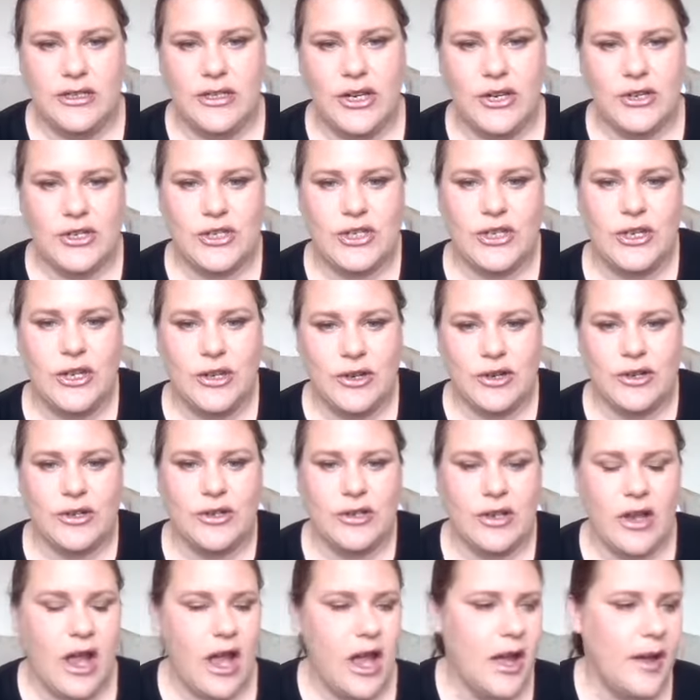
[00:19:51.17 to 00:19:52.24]

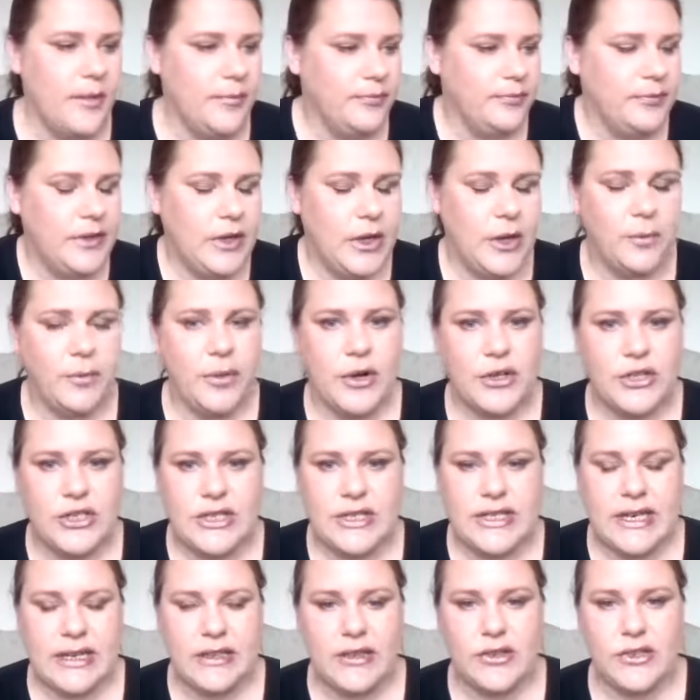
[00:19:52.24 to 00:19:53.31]
you're
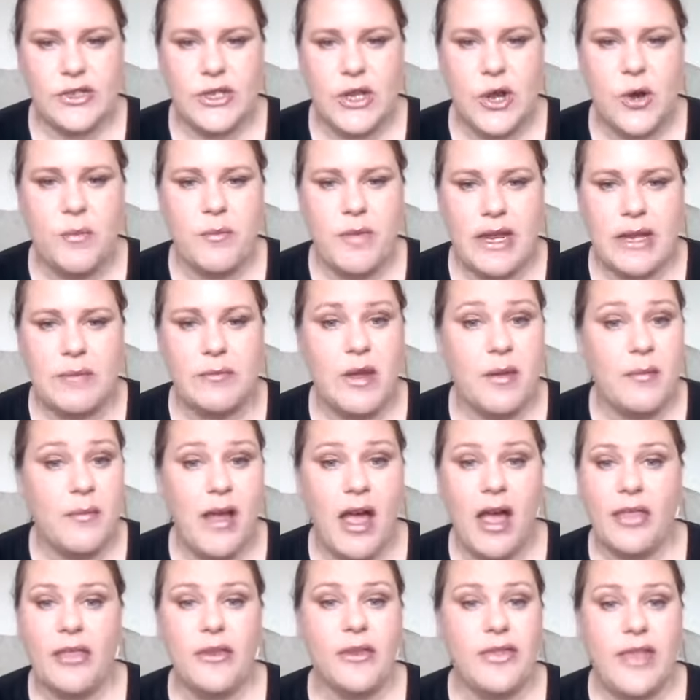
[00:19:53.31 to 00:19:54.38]
purchasing. There's no minimum
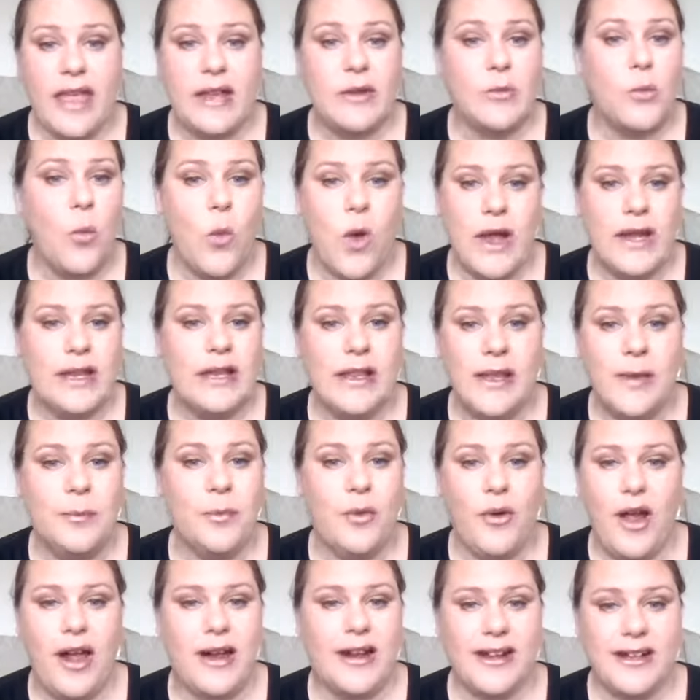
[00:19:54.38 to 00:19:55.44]
other than one lip
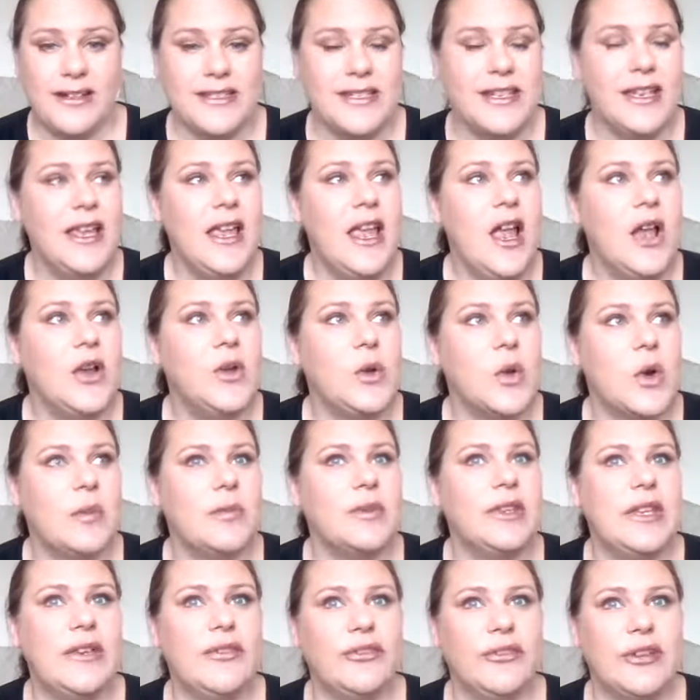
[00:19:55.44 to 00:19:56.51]
product.
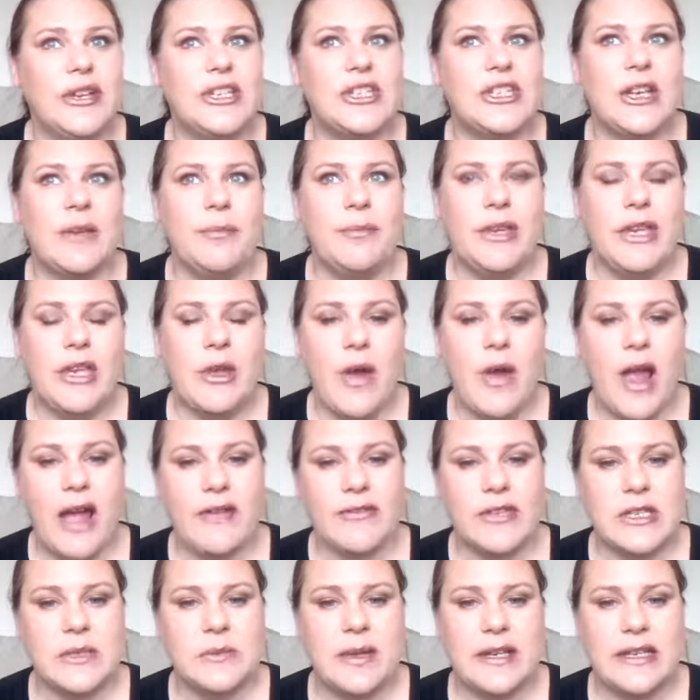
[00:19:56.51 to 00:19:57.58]
Normally, free shipping, you have
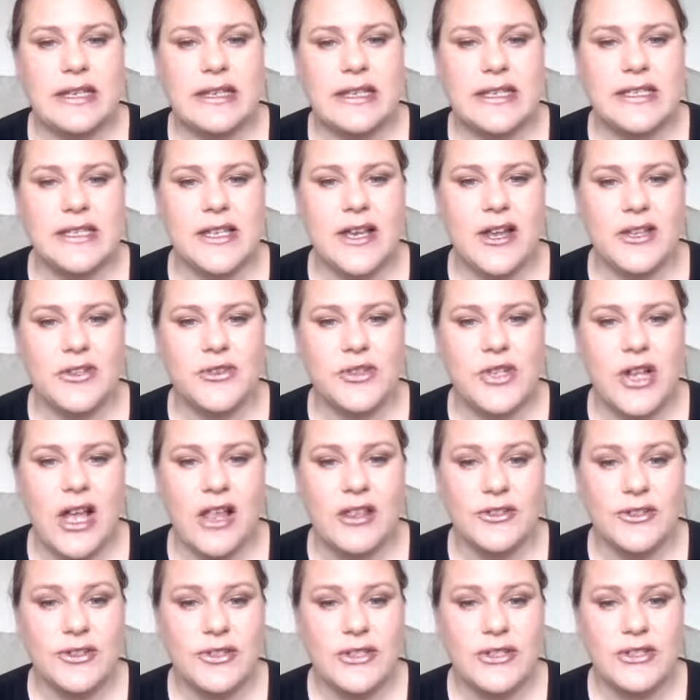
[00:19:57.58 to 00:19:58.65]
to spend at least
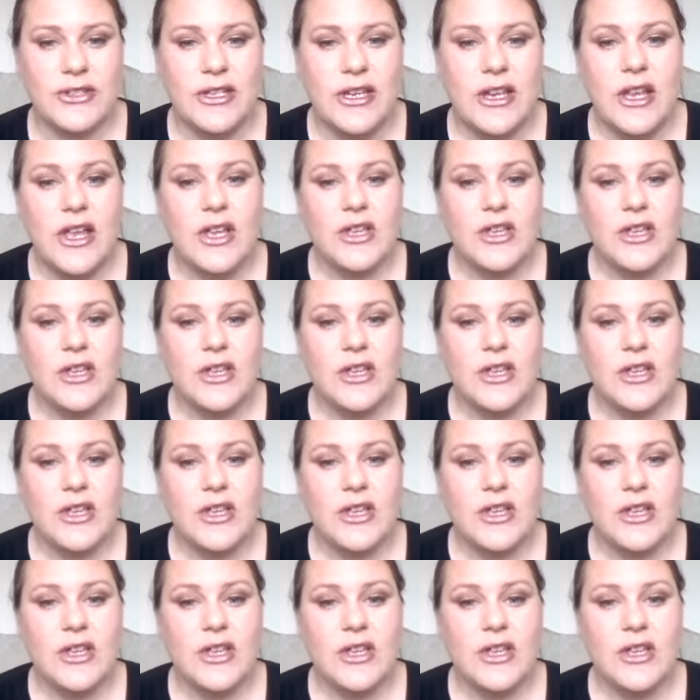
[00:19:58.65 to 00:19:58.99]
$100.